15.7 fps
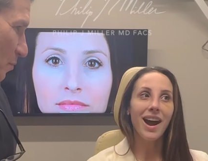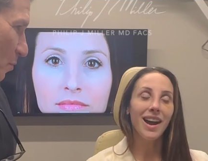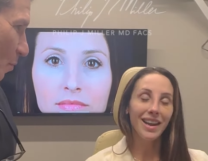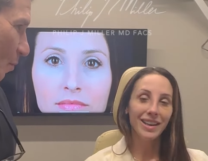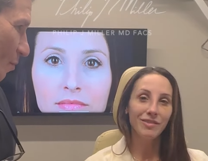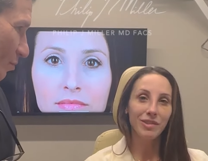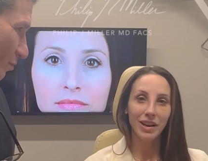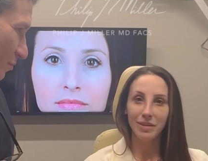
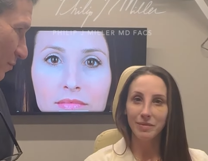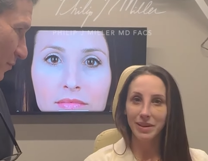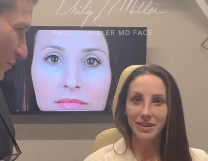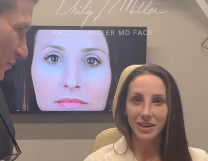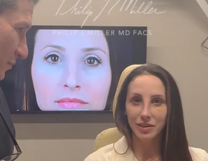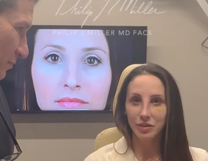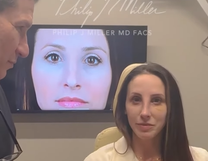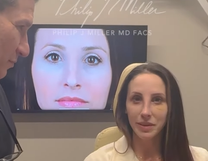Speaker 1: I recommend
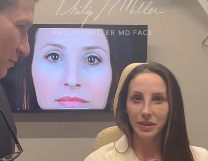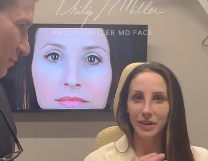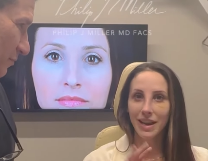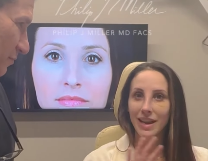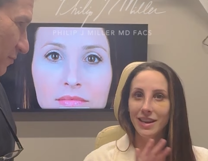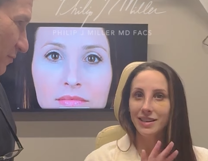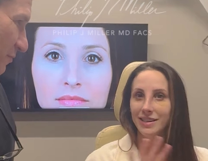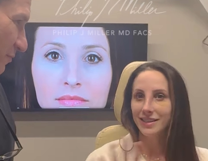Dr. Miller
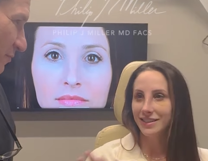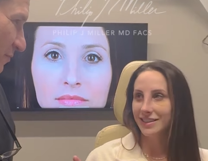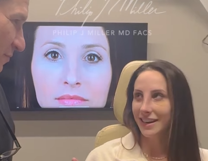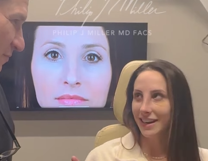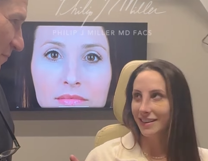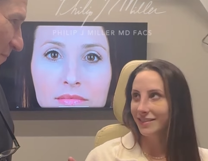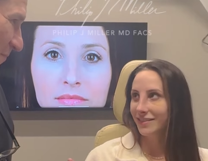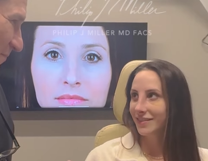and his
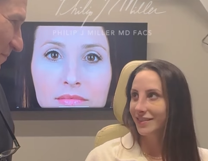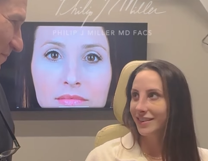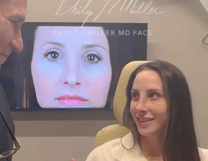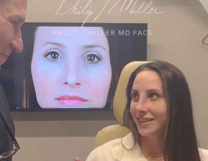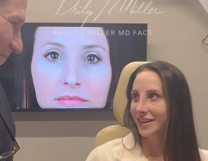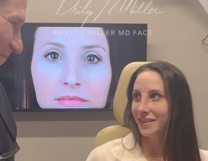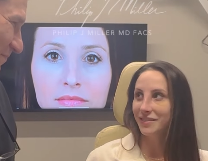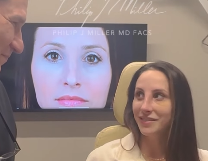staff I
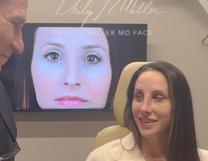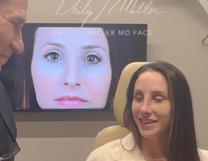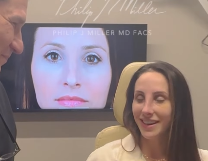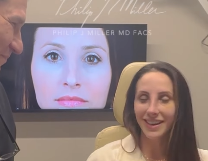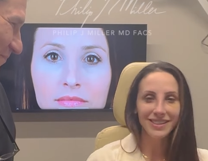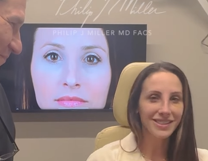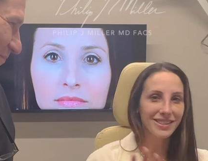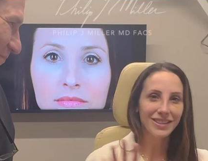love,
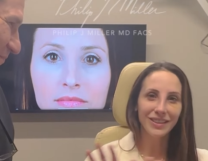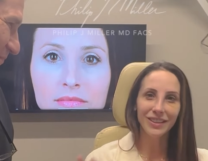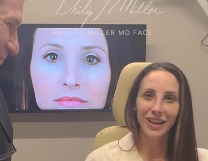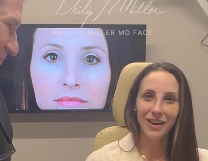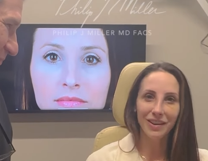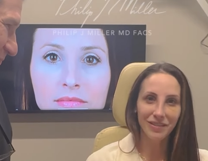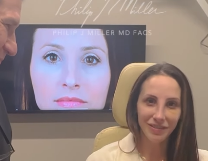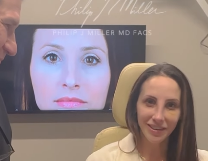I just
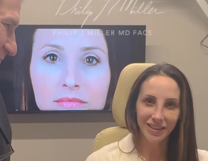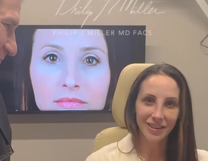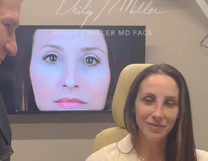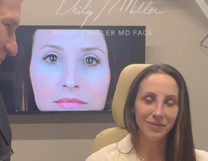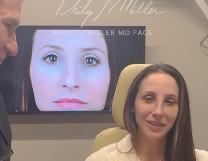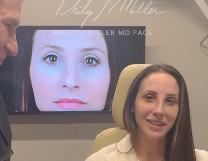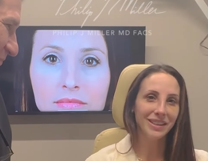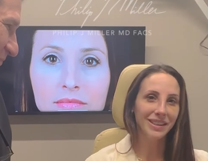love
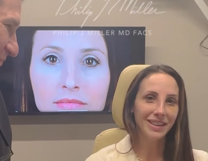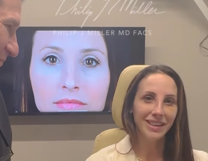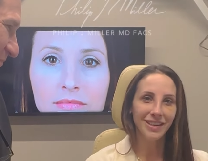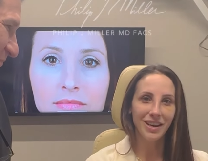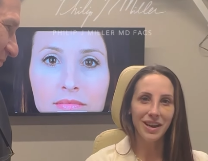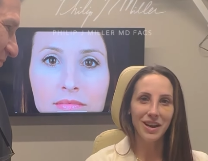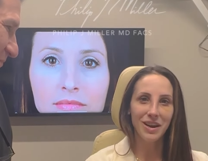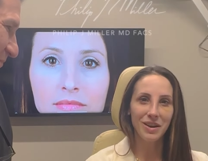
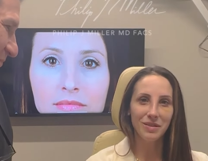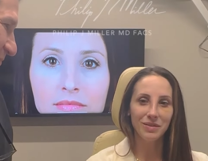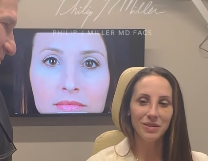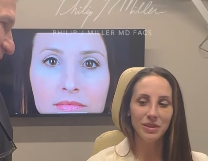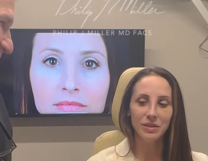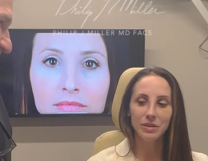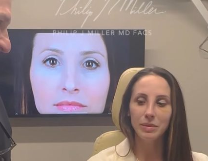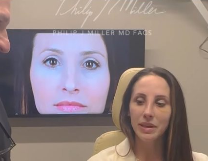completely, uh, you
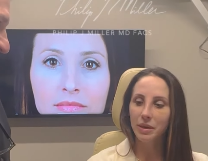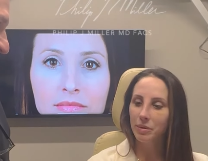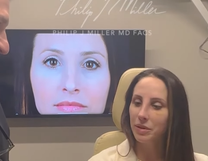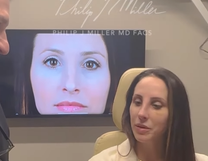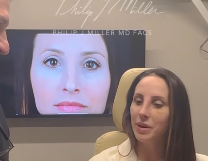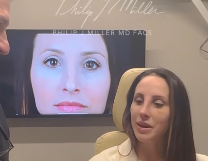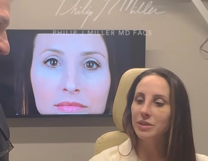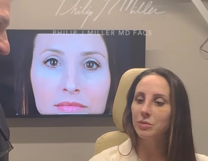know, speaking with
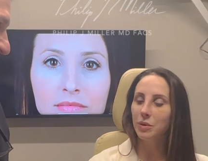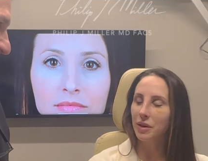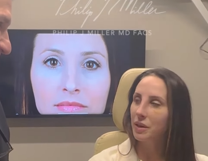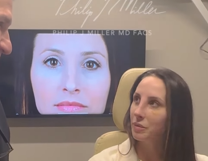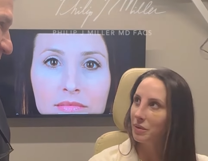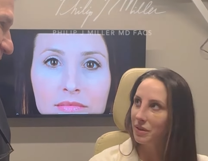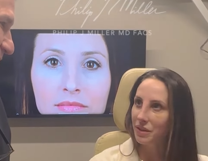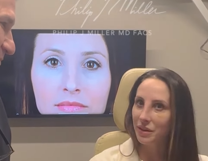you guys,
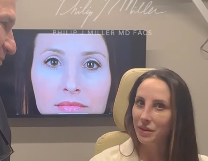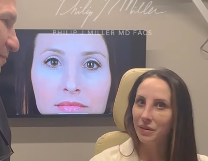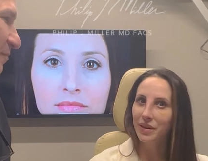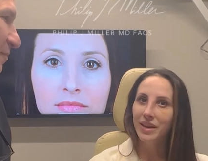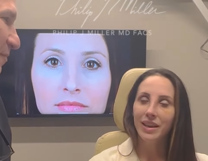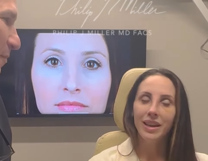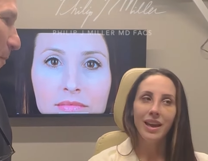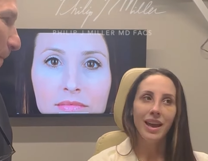working with you.
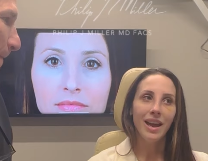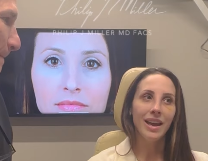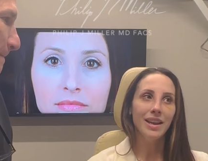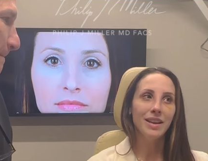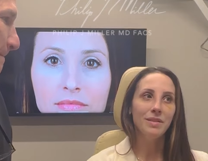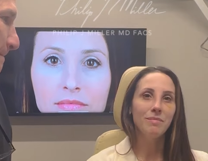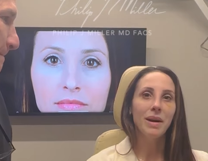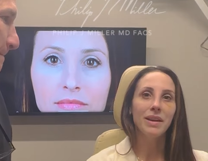
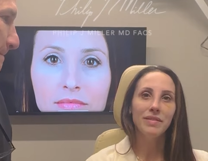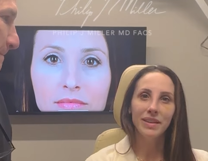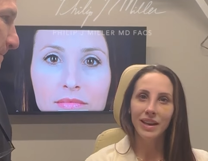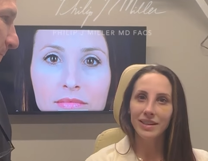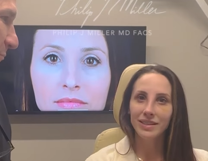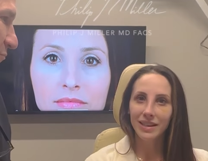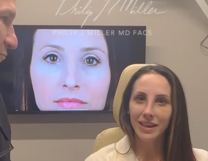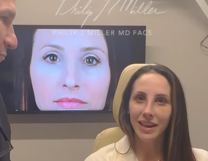And my
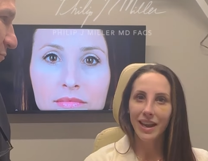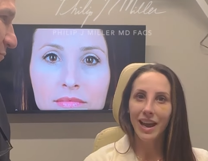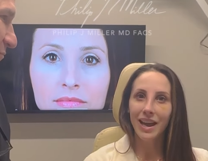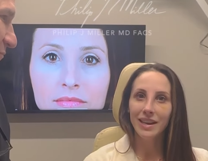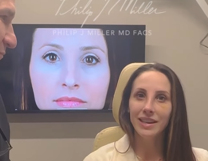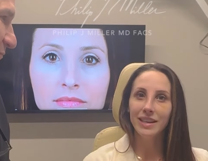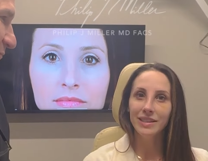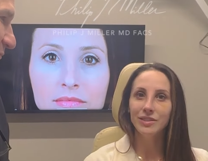fiance
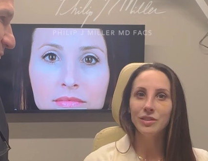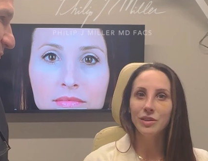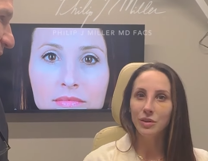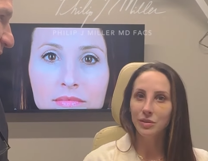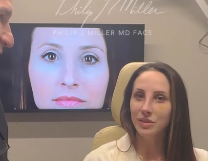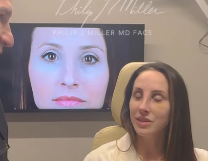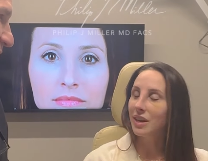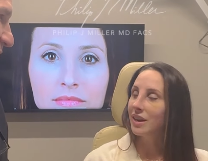had his
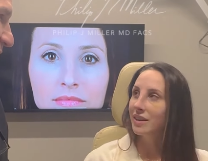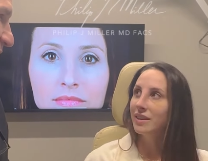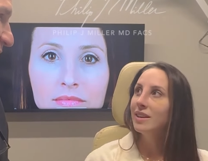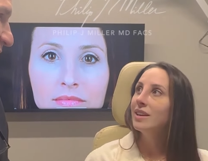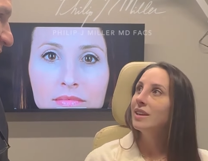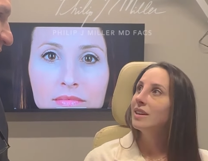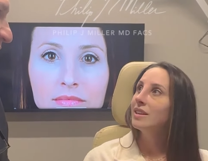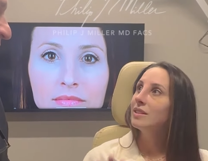nose done
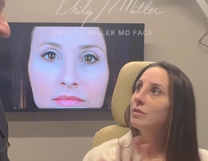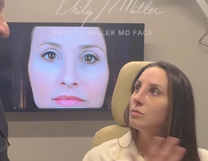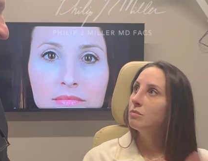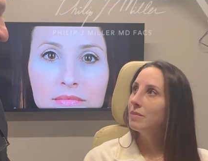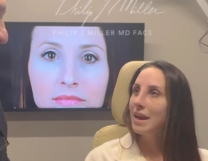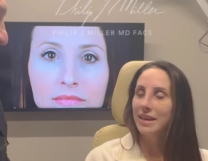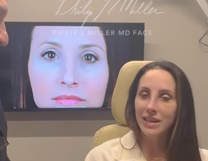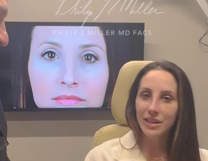
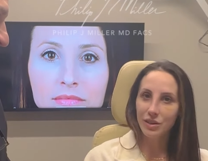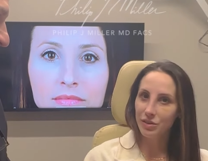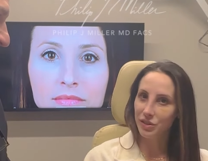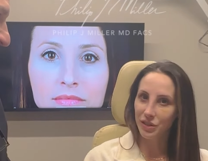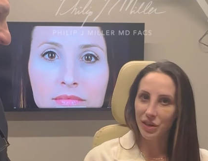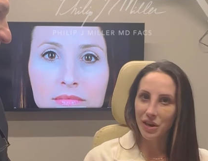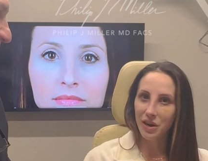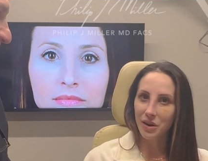many years
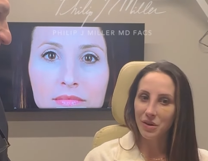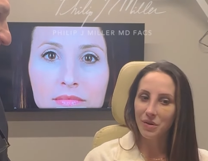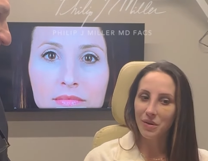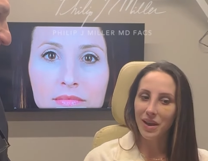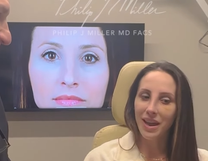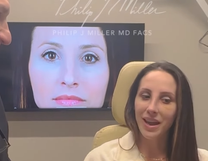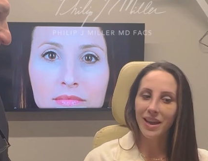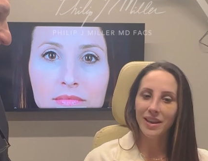ago,
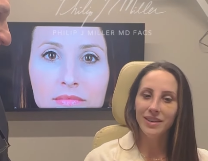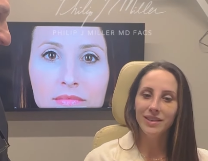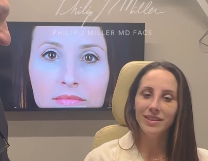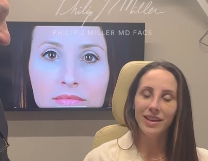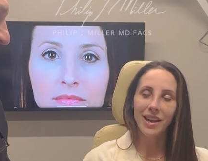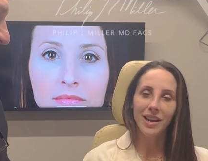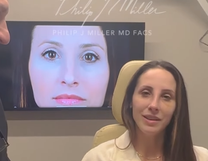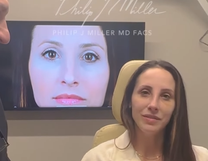and
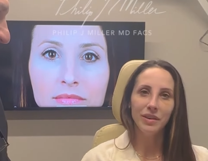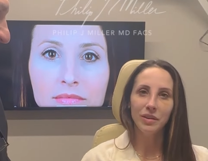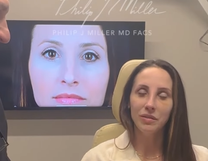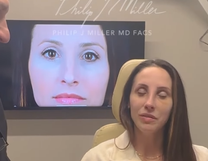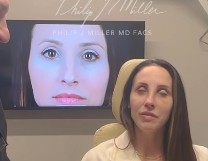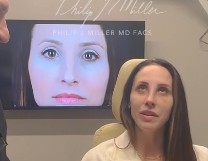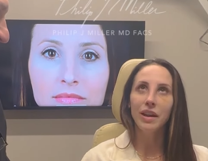I felt